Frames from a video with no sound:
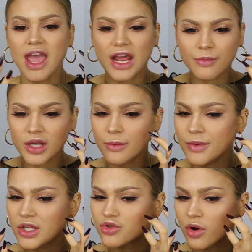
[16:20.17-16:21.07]
and I'm gonna
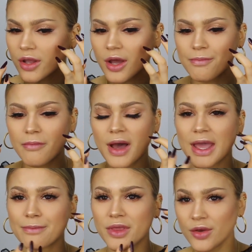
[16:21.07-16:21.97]
be drawing up
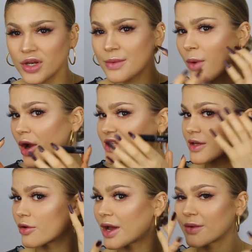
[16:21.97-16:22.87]
my beauty marks
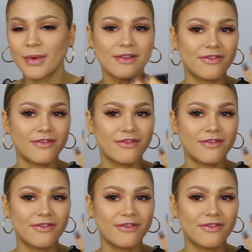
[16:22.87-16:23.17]
around my